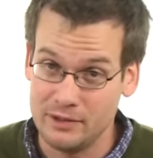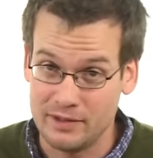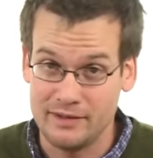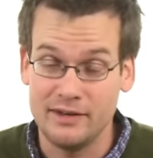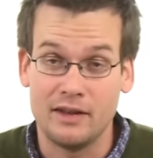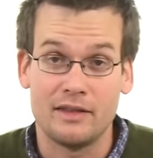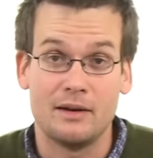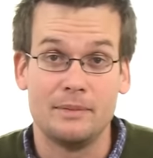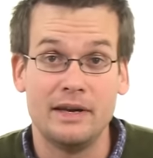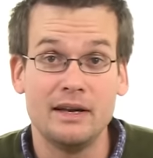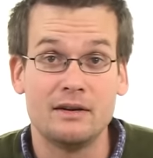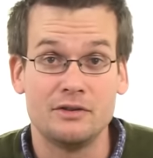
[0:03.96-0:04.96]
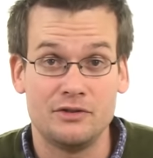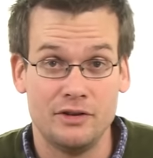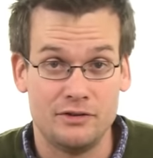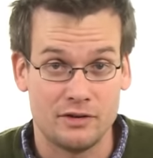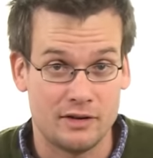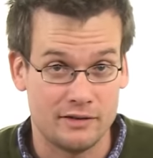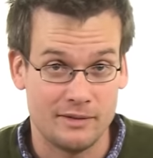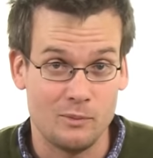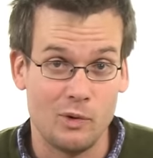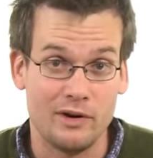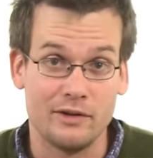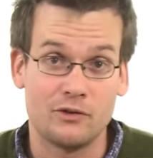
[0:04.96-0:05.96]
You can tell that I'm an English teacher because I'm
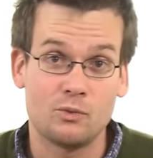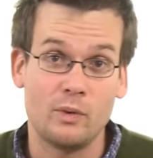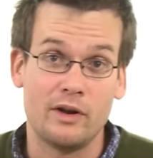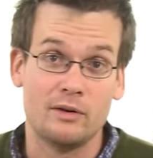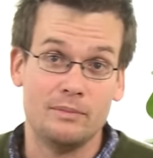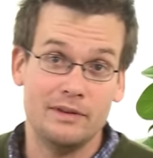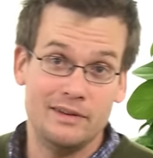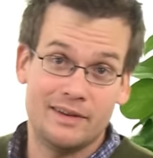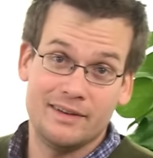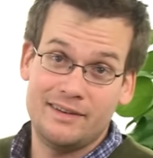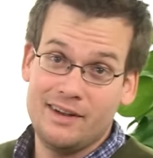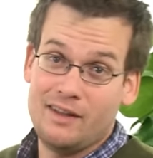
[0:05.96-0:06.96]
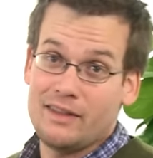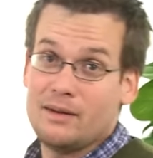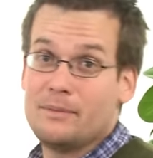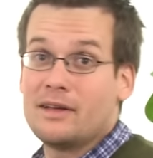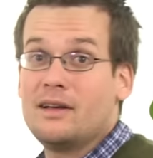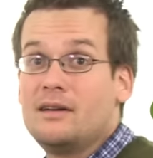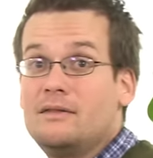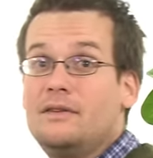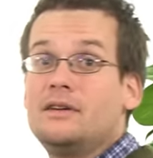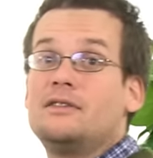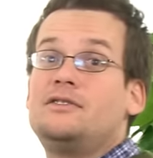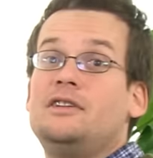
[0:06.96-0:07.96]
wearing a sweater, but you can tell that I'm the kind of
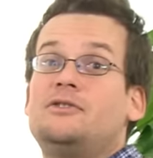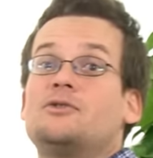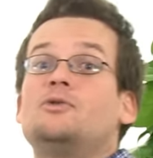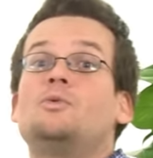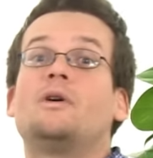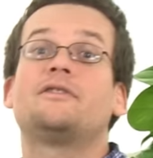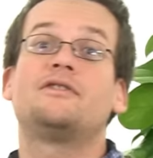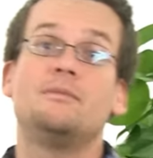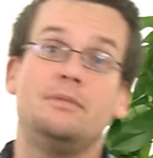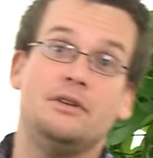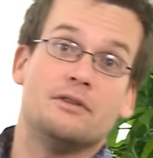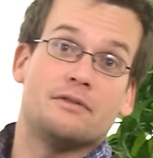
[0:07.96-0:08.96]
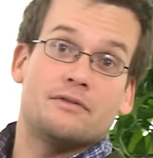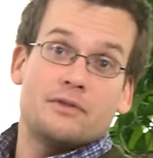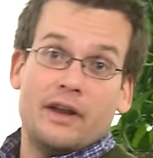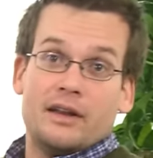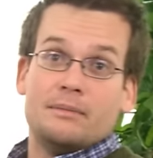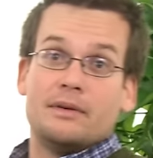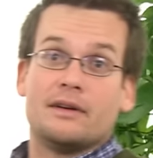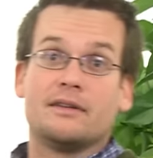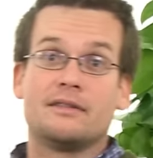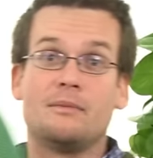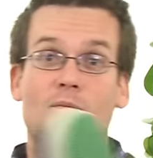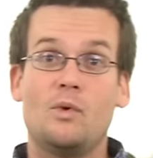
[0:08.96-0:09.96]
English teacher who wants to be your friend
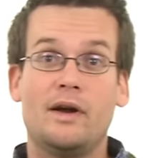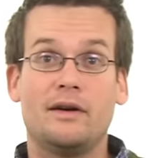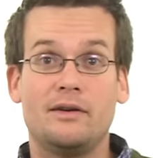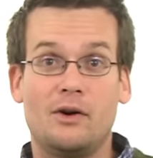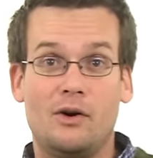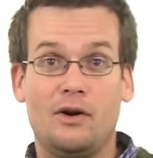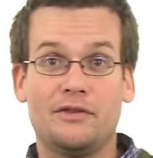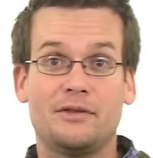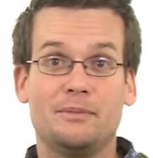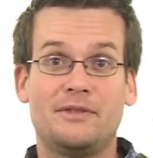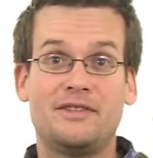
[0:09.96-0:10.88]
because I'm wearing awesome